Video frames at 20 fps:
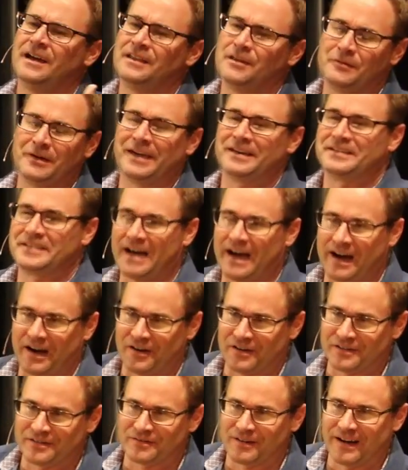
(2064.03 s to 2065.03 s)
we get
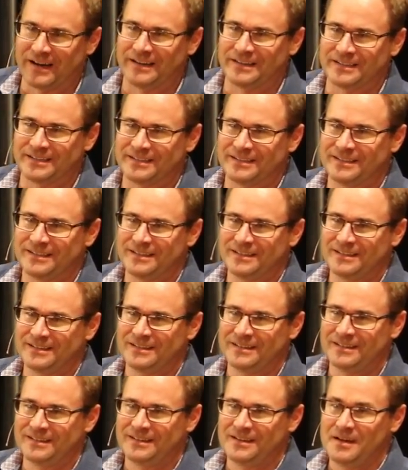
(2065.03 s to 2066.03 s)
tired, right?
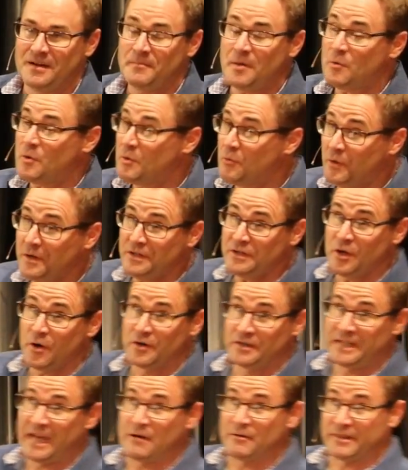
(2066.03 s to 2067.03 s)
But we wouldn't go
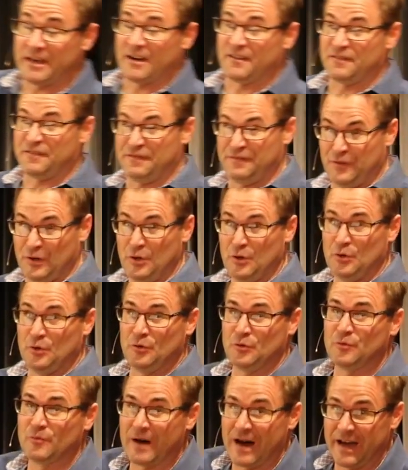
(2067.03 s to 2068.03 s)
a day without
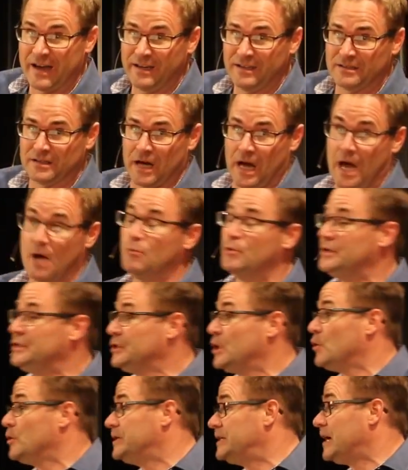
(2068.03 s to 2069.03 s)
food, right? I
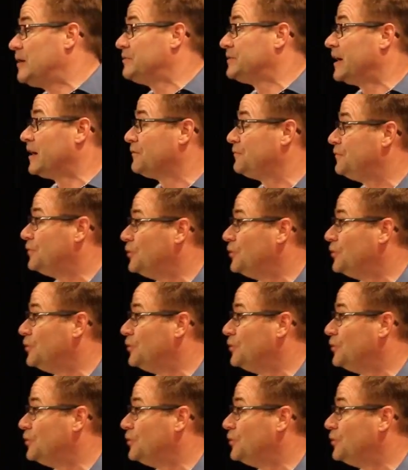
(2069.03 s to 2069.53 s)
wouldn't go a day without